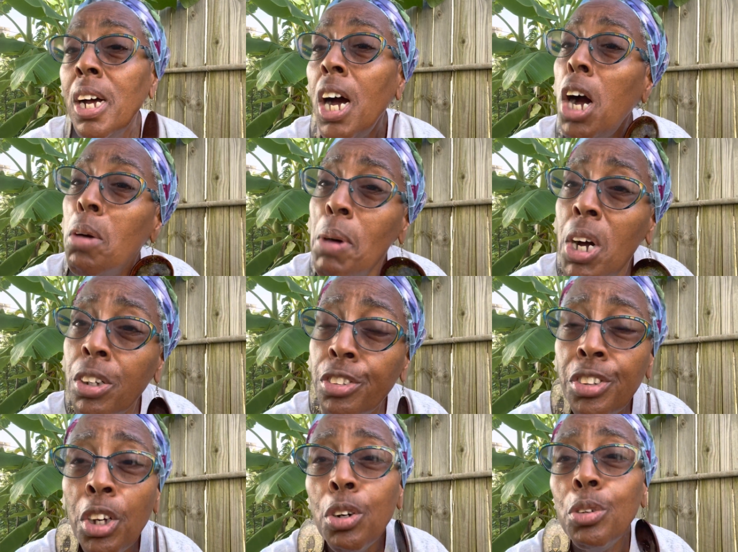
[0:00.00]
I'm
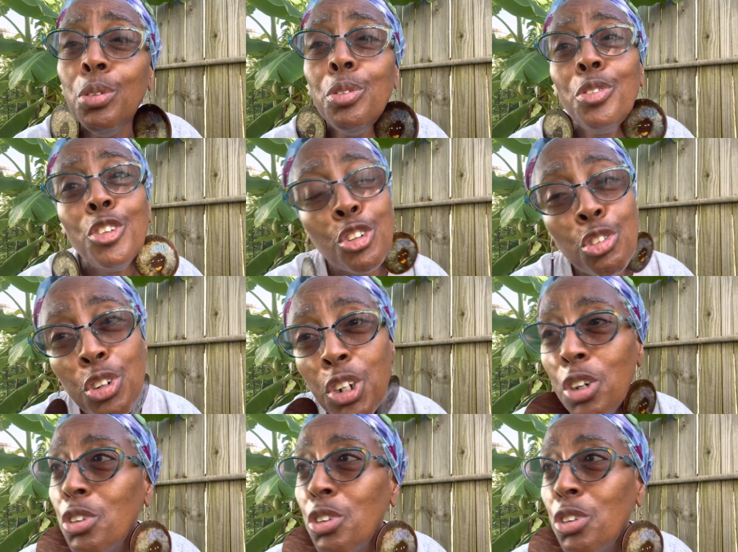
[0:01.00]
also the Creole